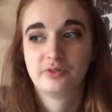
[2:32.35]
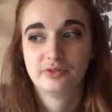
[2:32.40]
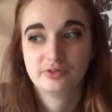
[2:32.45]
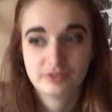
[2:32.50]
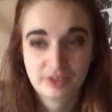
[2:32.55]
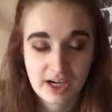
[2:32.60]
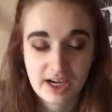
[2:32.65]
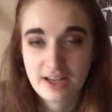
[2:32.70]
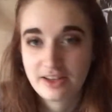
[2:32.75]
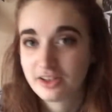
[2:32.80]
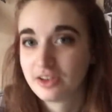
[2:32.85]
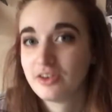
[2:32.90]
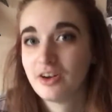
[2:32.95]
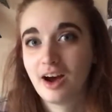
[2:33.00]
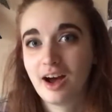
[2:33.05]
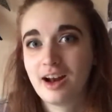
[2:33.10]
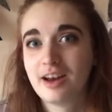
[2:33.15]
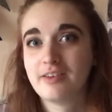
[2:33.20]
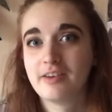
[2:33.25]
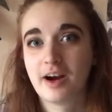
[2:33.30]
really do
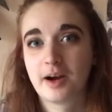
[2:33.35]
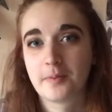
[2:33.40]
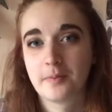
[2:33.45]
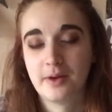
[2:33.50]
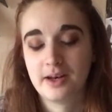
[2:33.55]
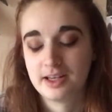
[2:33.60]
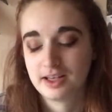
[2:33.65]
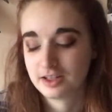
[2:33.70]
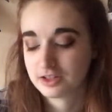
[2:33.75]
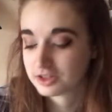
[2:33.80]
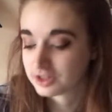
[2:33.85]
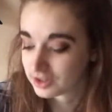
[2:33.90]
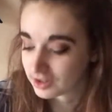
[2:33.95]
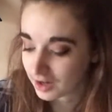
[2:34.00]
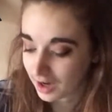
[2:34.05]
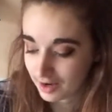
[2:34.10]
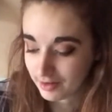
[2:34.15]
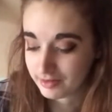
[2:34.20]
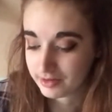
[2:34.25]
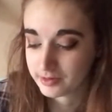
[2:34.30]
highly recommend it to
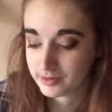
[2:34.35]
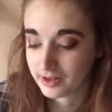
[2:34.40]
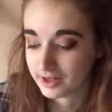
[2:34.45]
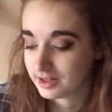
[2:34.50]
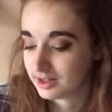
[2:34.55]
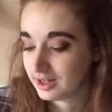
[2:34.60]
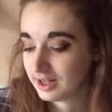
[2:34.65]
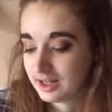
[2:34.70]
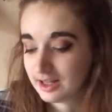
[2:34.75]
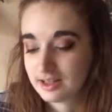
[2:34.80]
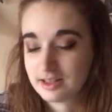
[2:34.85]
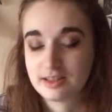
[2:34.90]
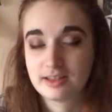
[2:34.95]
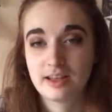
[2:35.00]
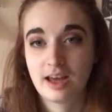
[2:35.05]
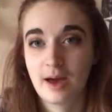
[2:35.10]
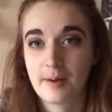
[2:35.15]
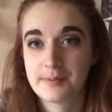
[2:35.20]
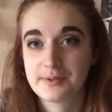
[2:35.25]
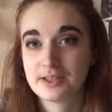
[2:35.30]
everyone. It is
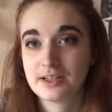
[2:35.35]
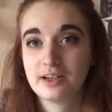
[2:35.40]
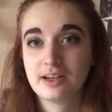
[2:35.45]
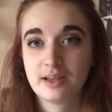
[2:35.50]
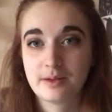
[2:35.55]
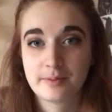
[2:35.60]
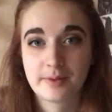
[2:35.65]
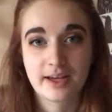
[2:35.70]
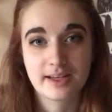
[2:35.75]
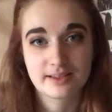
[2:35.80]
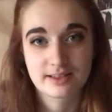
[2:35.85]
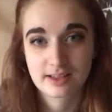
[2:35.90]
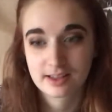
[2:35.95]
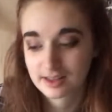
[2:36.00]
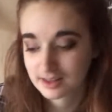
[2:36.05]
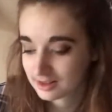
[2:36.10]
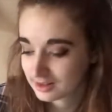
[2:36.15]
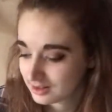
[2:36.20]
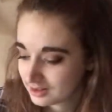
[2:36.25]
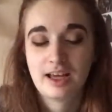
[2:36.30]
absolutely amazing.